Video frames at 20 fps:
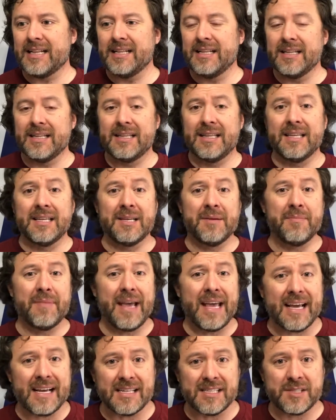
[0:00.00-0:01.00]
the
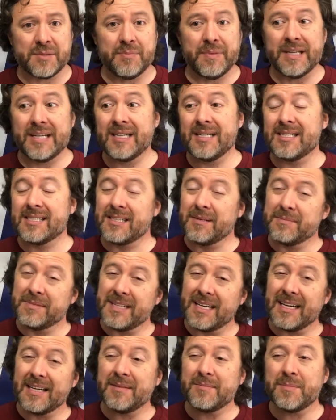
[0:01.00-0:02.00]
demands, because
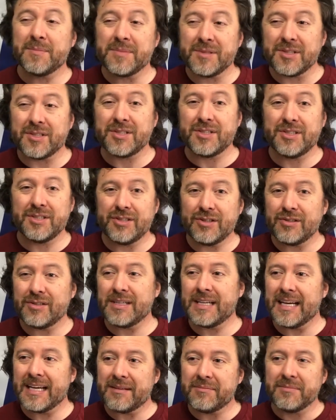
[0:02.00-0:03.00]
sometimes you'll
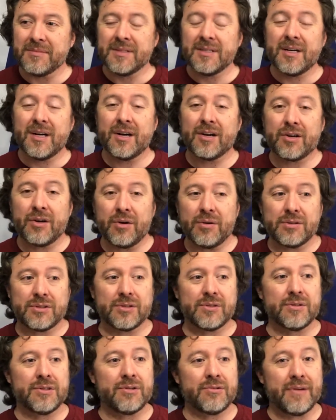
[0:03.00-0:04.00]
get a coach
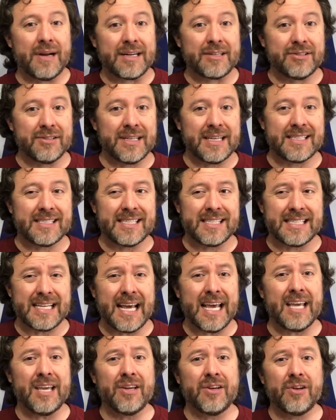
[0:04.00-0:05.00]
or a director that says,
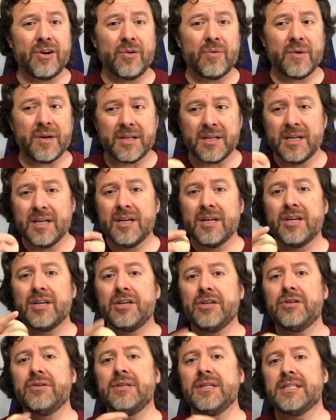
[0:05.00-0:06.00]
hey, you know what?
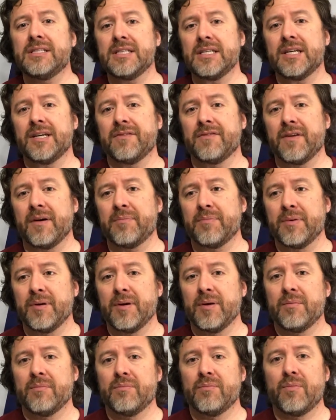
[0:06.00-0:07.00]
You need to give up
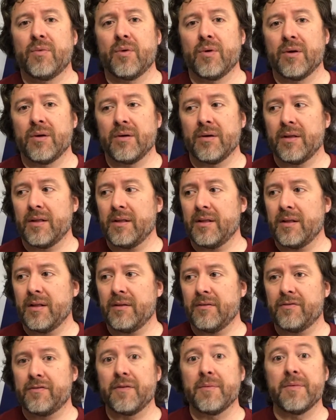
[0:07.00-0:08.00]
more
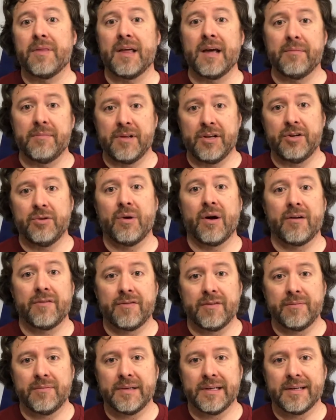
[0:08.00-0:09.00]
from them than you are
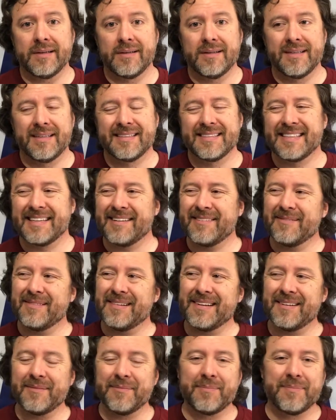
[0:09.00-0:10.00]
from me.
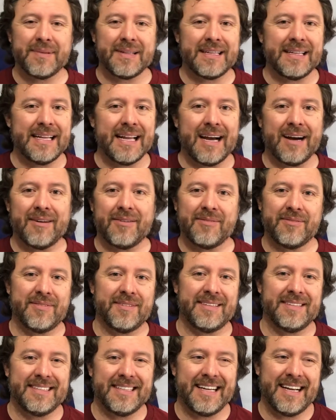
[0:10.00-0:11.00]
Well, but now
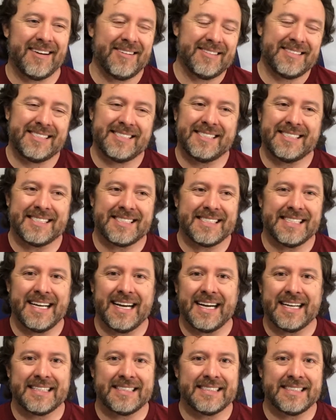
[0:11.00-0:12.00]
it's just
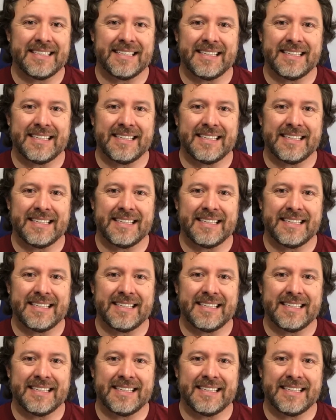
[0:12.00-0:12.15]
not